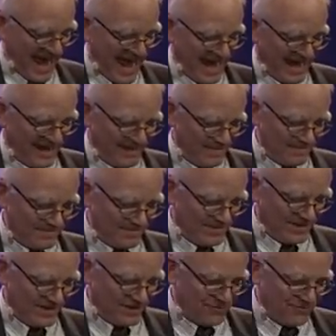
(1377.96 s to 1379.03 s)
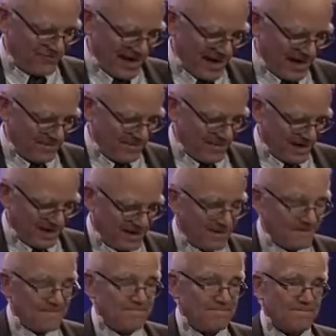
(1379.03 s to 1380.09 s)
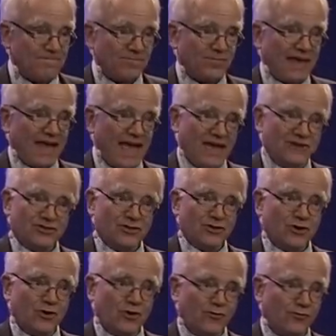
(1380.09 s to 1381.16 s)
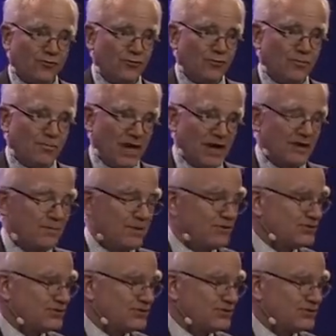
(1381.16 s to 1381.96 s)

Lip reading: And the development has to go through multiple